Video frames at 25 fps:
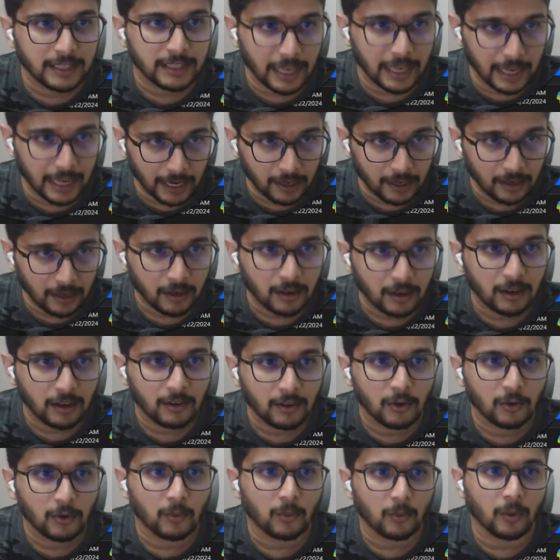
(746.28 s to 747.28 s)
then
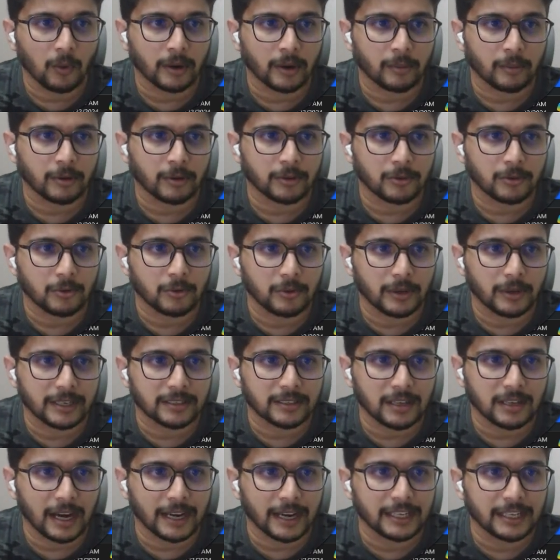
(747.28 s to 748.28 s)
what i'm gonna do
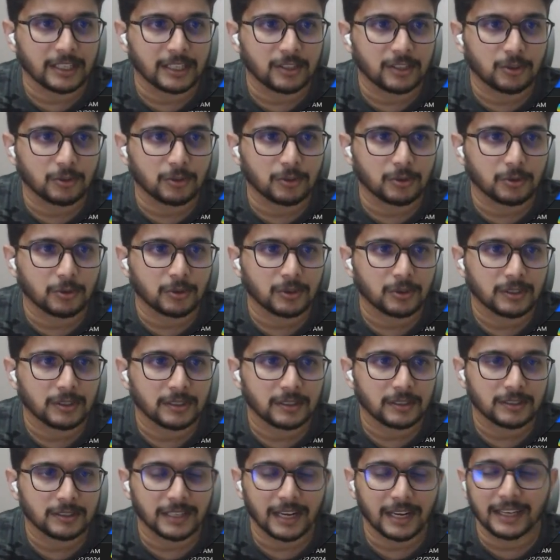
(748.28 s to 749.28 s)
is i need to
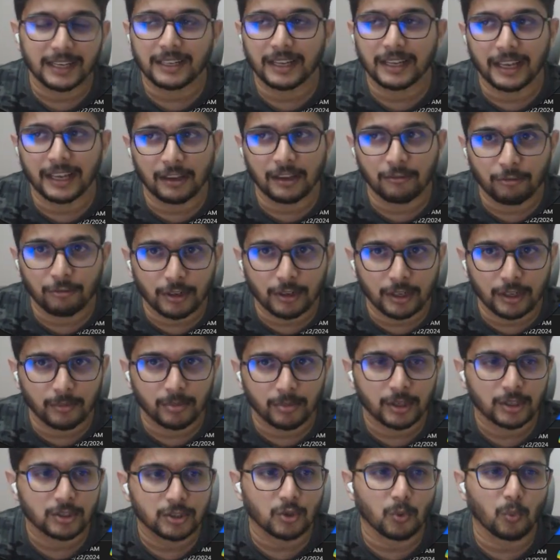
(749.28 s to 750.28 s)
select a
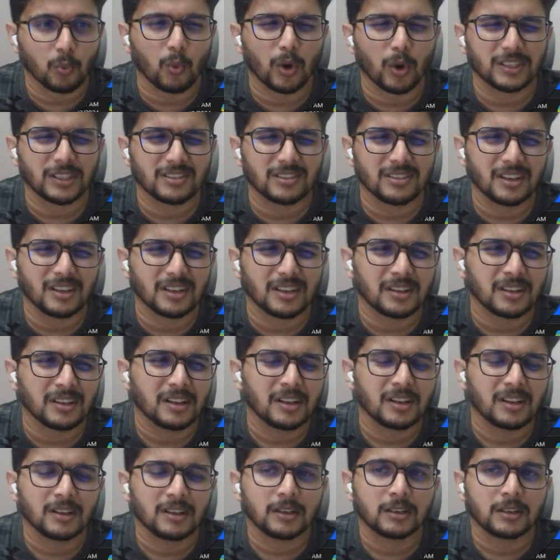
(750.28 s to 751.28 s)
verb so what's the
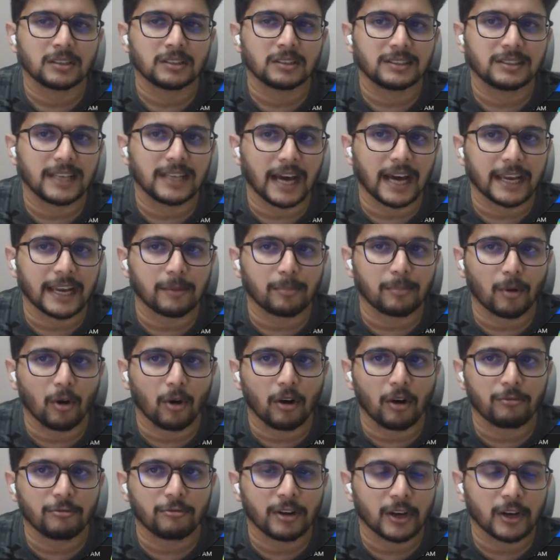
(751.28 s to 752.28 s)
type
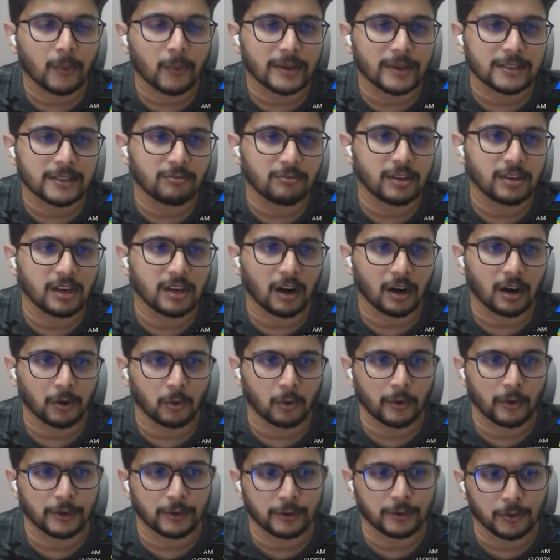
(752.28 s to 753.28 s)
of request we are
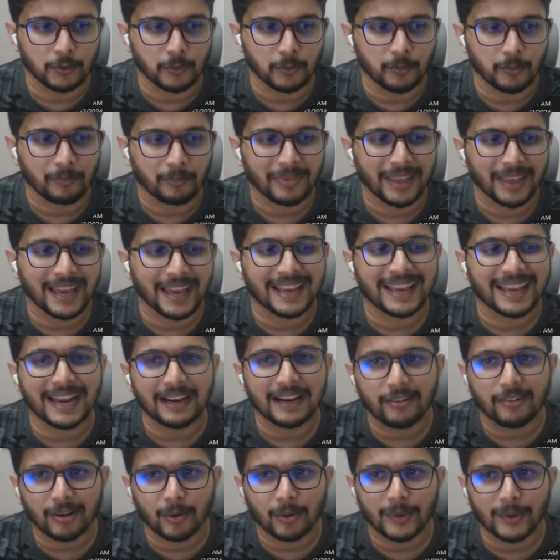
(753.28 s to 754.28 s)
going to do a
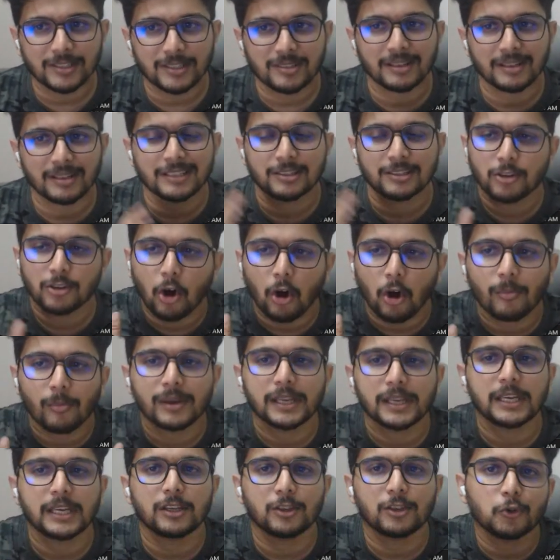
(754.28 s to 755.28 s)
get request is
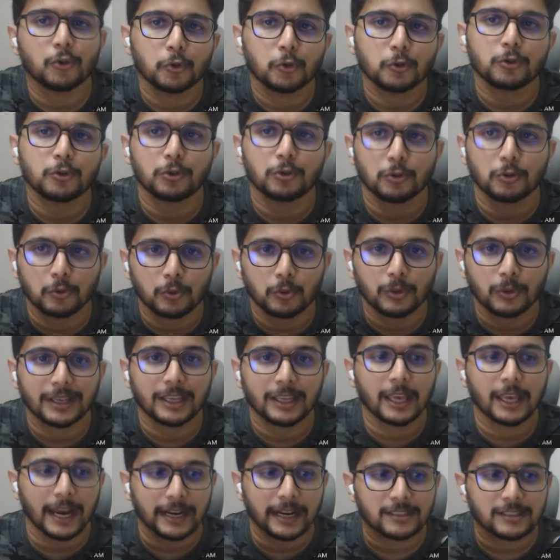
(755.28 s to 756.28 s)
normally used to
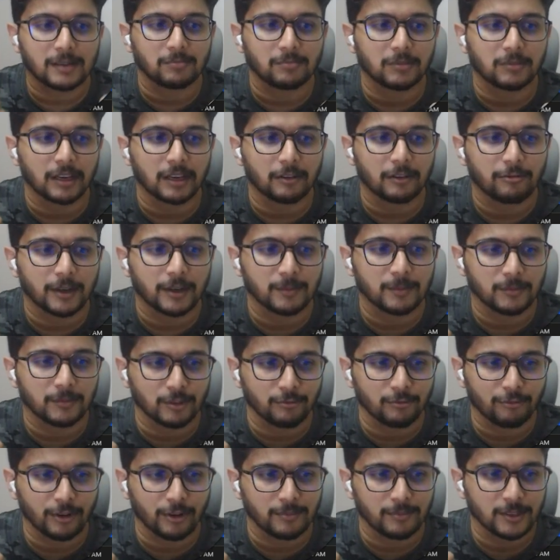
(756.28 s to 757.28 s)
get something from
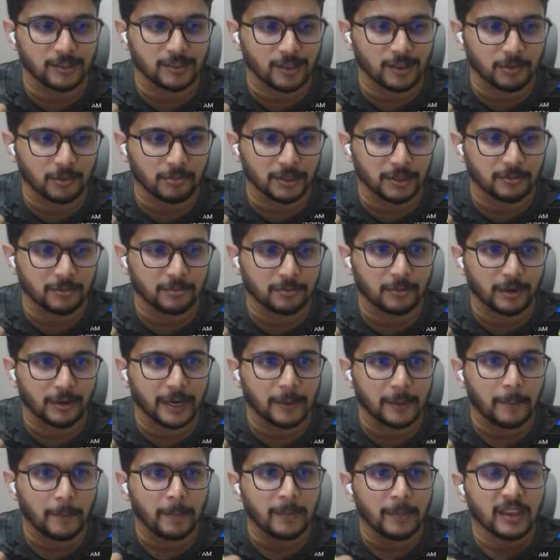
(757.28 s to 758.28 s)
from the server
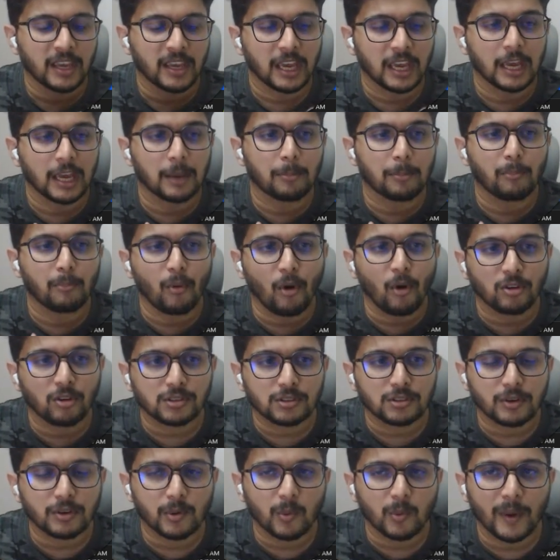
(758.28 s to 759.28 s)
right a
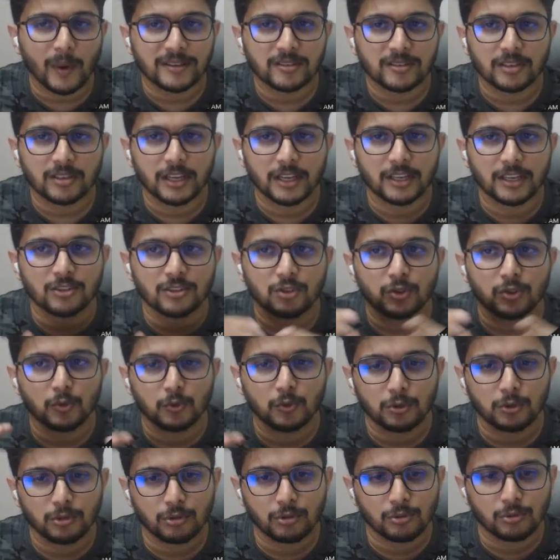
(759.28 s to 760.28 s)
post request is
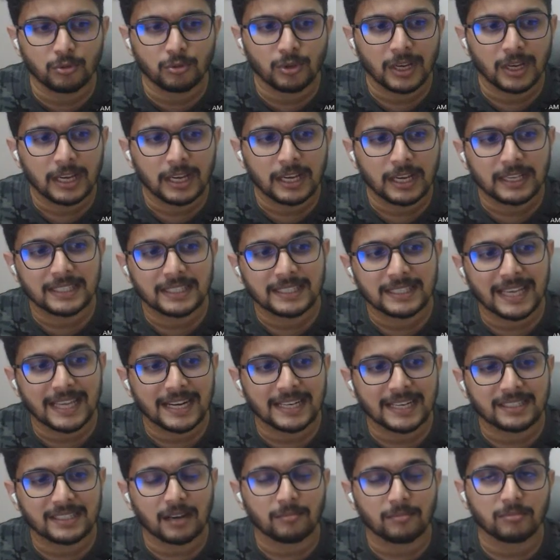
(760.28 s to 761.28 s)
used to
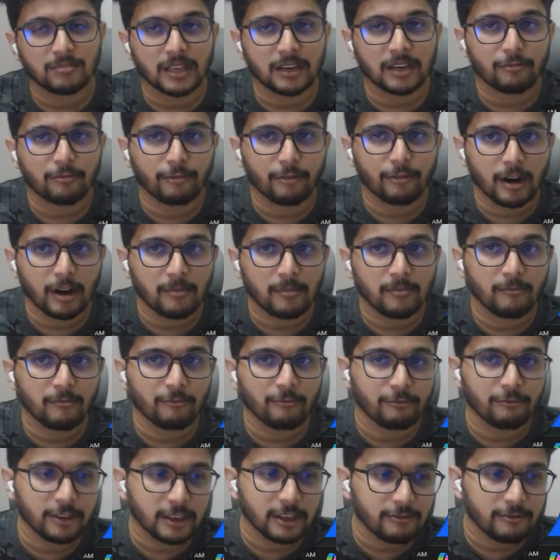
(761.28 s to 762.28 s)
send something
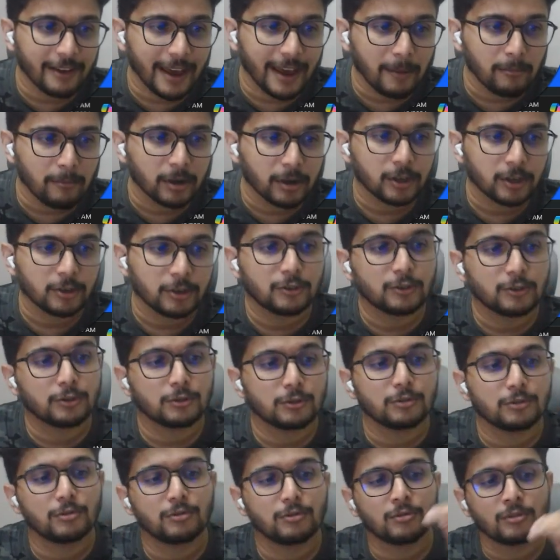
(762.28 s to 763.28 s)
from WeWeb
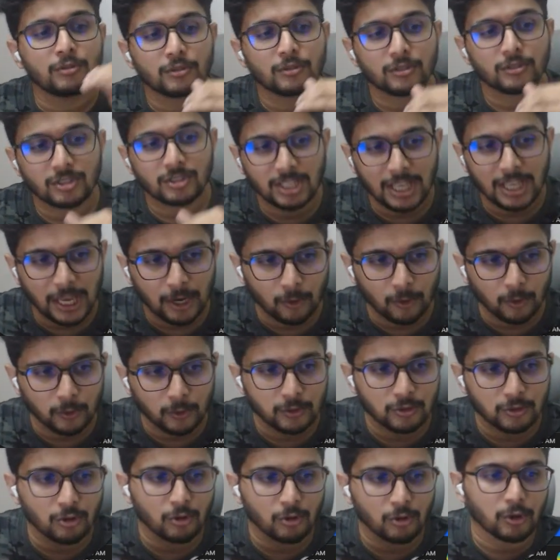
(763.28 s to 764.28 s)
to
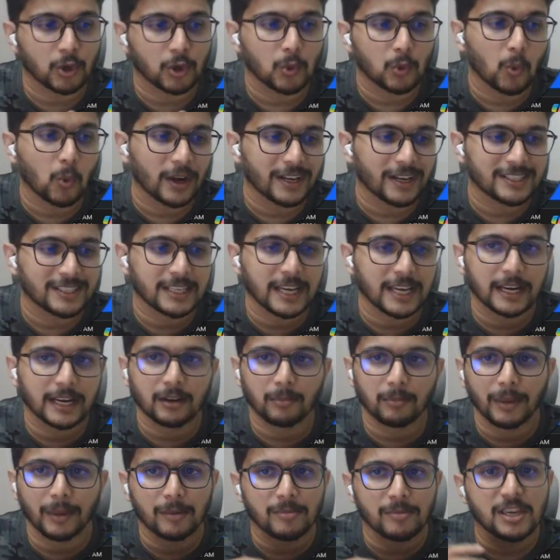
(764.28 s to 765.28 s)
Xano. So you want to
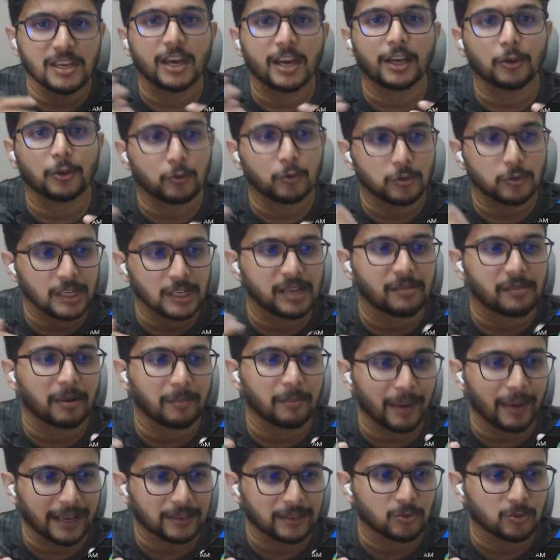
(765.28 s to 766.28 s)
send maybe a username
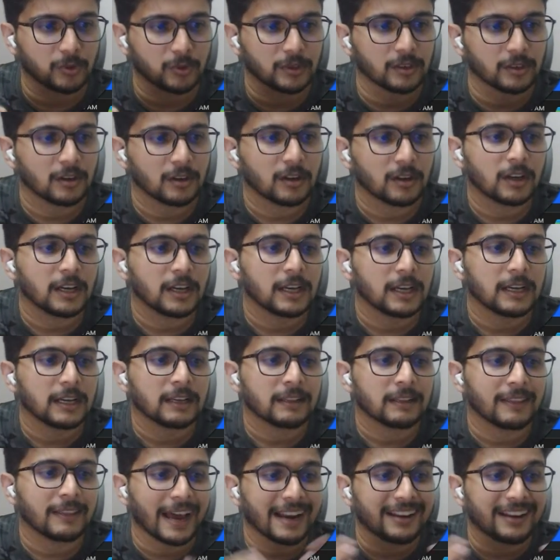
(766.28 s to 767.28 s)
and password.
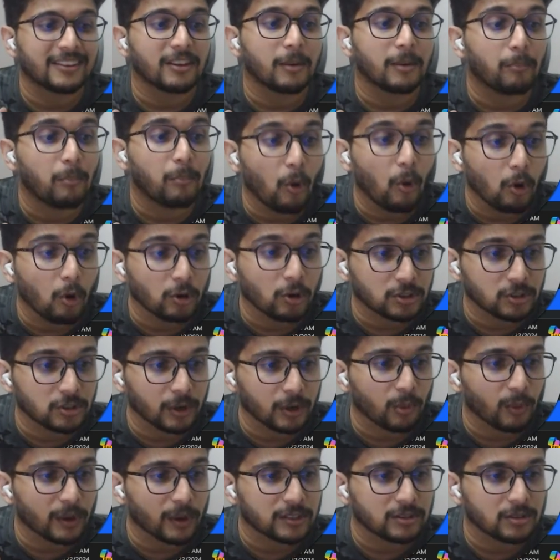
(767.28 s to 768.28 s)
That is a post
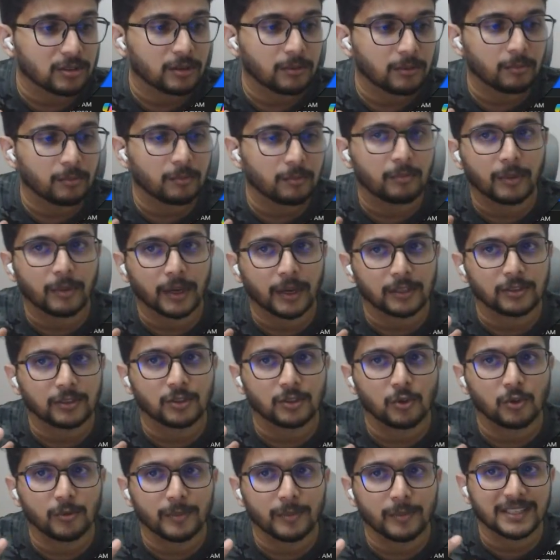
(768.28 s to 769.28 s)
request
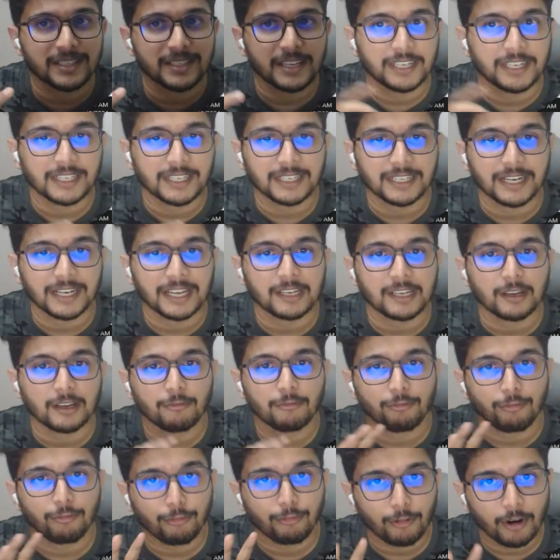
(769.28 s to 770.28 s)
because be sending
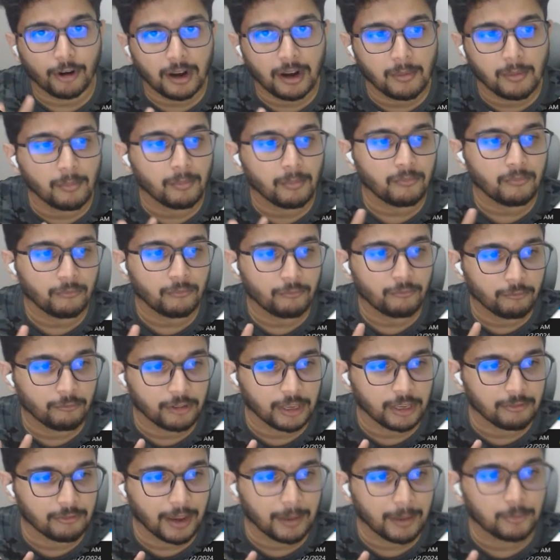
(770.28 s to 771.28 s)
data from
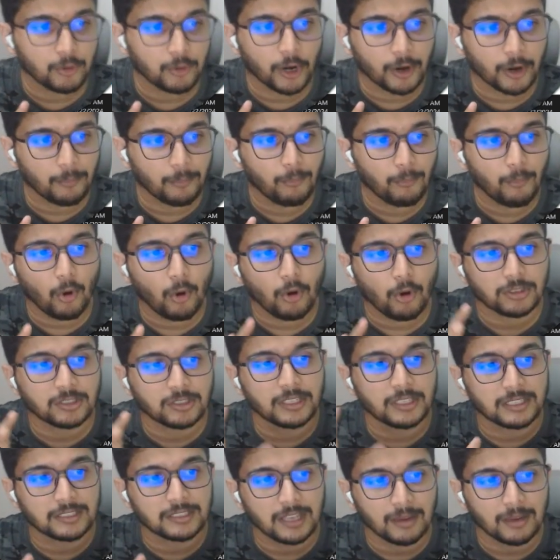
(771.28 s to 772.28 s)
WeWeb. You're
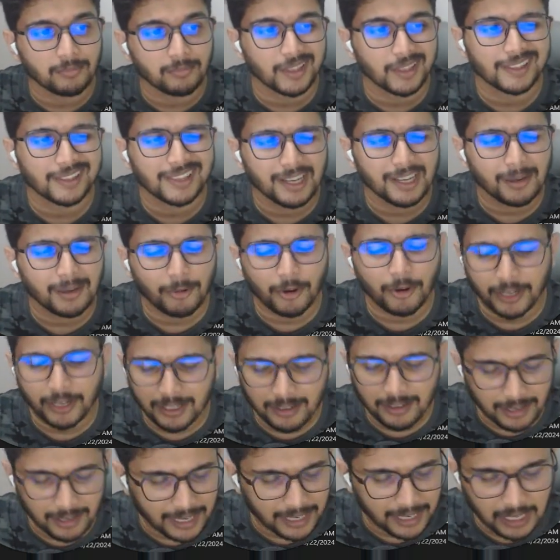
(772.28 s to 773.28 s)
posting something. Think about
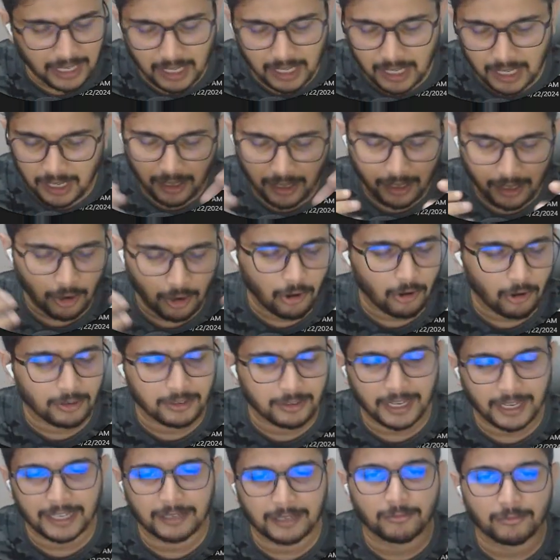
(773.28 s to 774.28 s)
it like
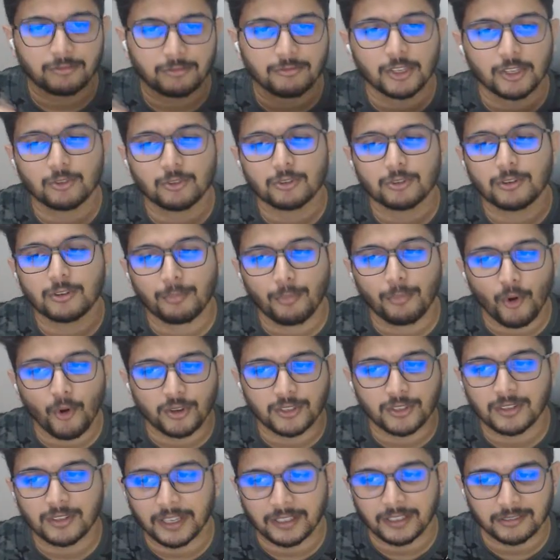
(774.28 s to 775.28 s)
all times we used to
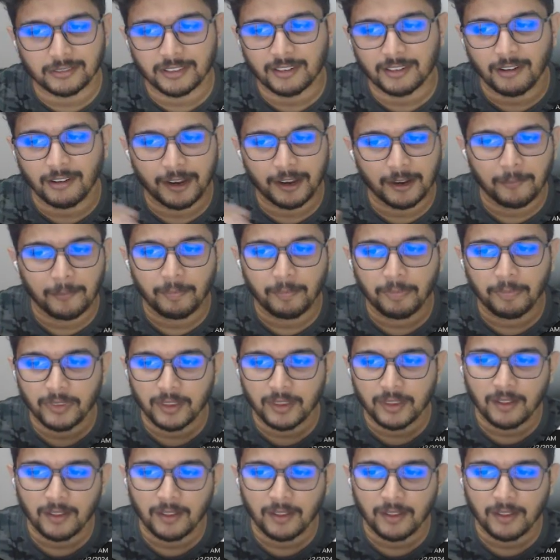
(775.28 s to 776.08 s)
post things, right?